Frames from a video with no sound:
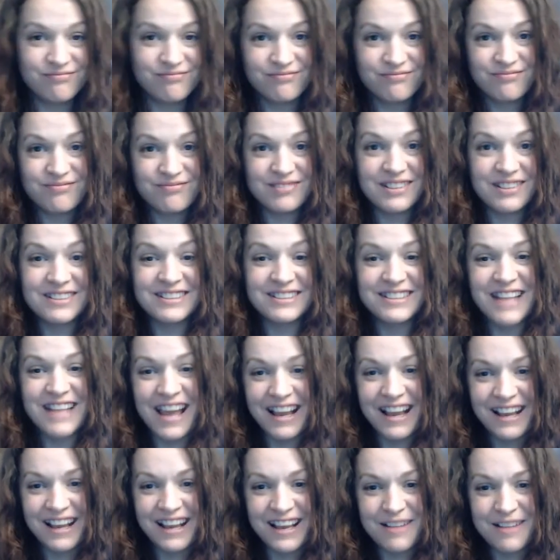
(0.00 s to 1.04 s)
this deck
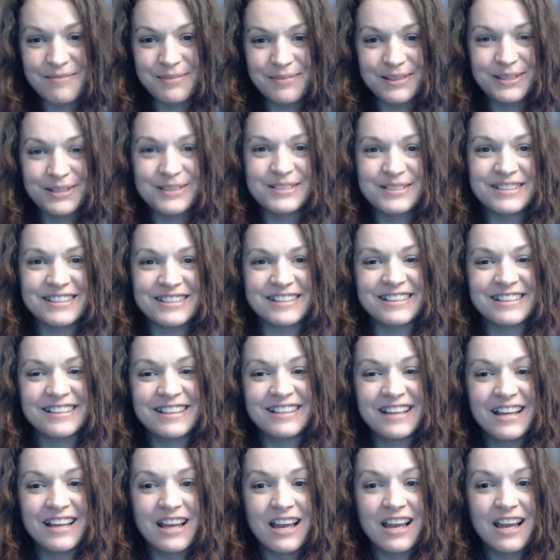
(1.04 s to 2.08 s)
I've been using?
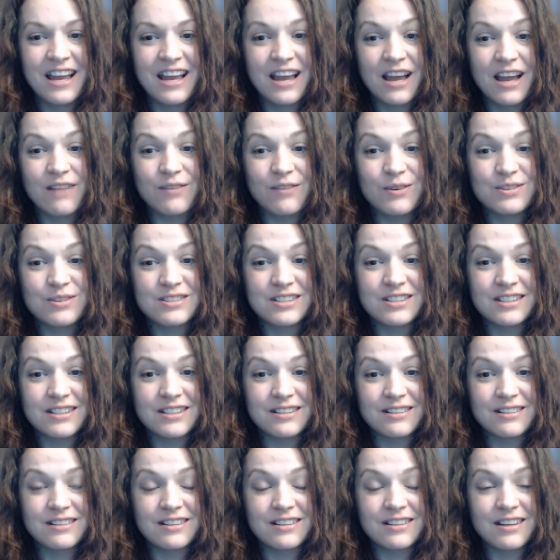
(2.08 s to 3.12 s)
I've used it
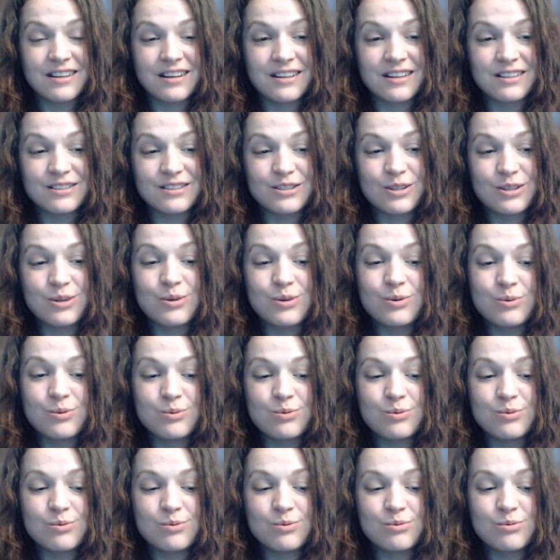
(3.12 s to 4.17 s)

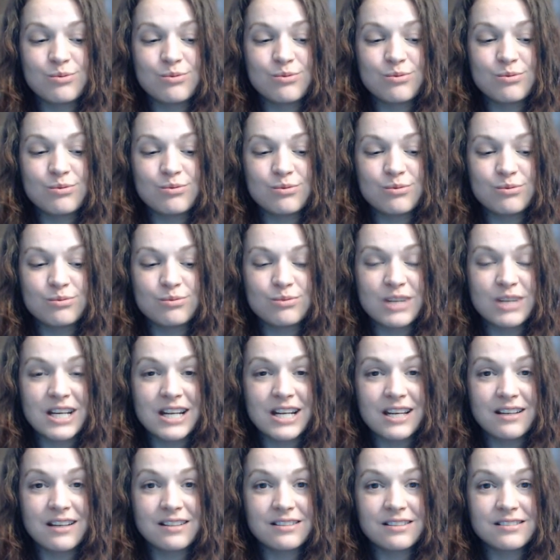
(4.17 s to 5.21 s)
2
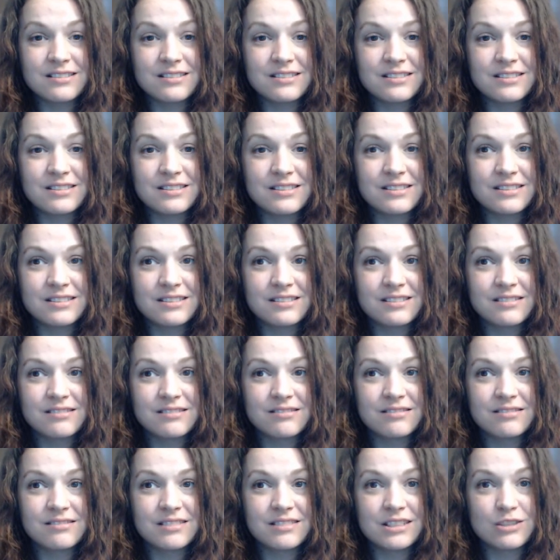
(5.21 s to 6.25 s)
readings.
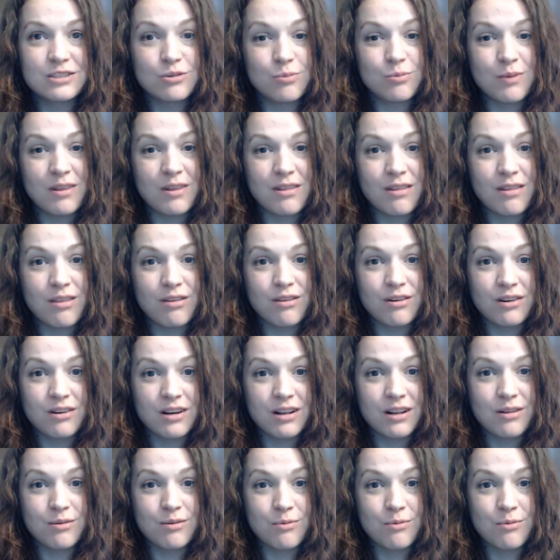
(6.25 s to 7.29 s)
This would be the 3rd
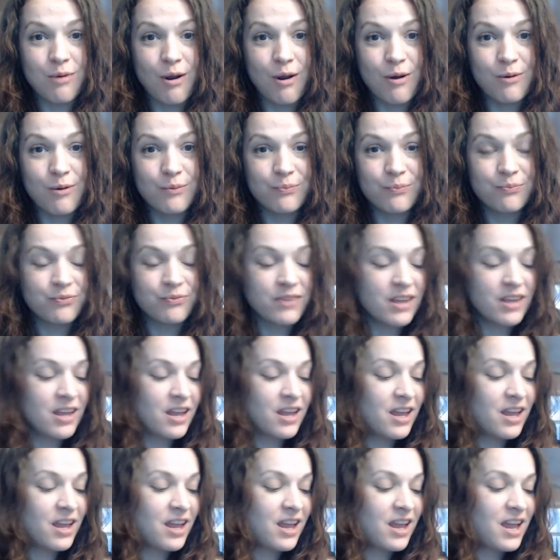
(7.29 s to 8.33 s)
in the row.
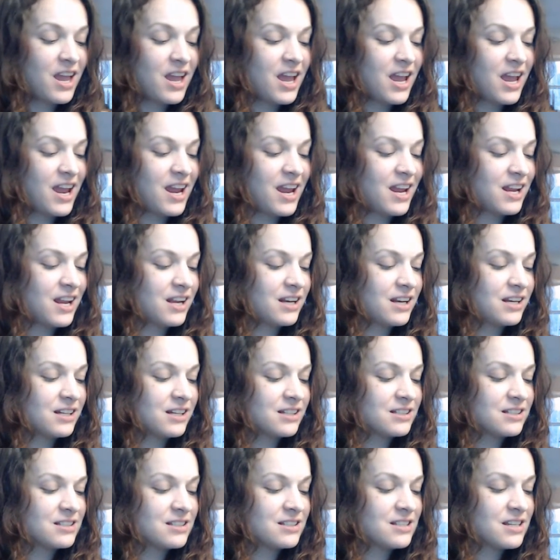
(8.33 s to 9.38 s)

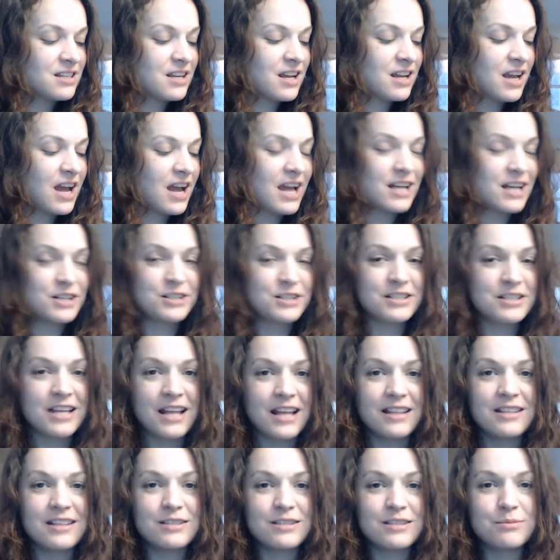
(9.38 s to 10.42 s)
And I just had
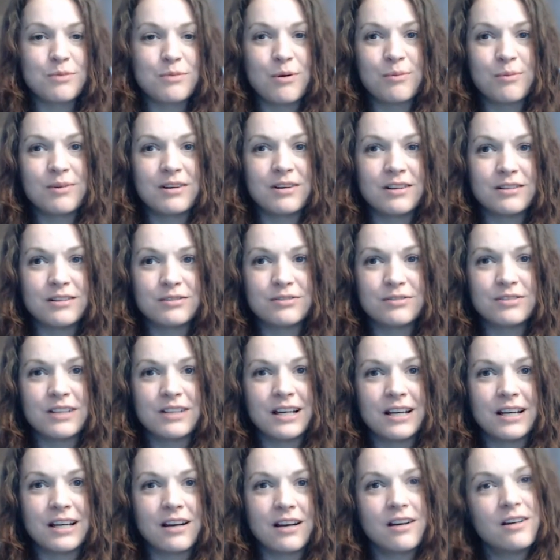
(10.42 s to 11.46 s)
this moment of like,
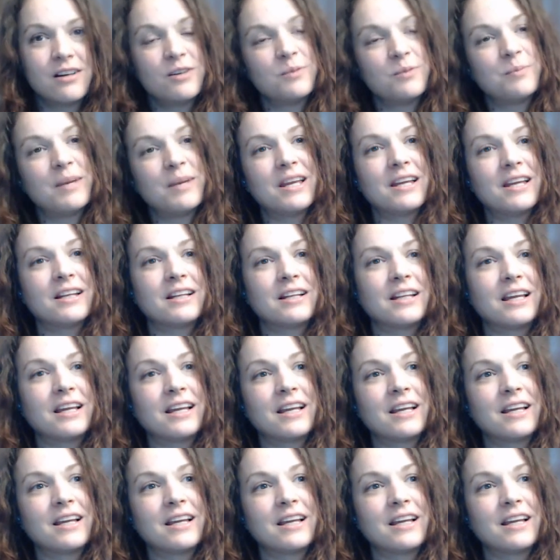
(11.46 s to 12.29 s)
oh man, like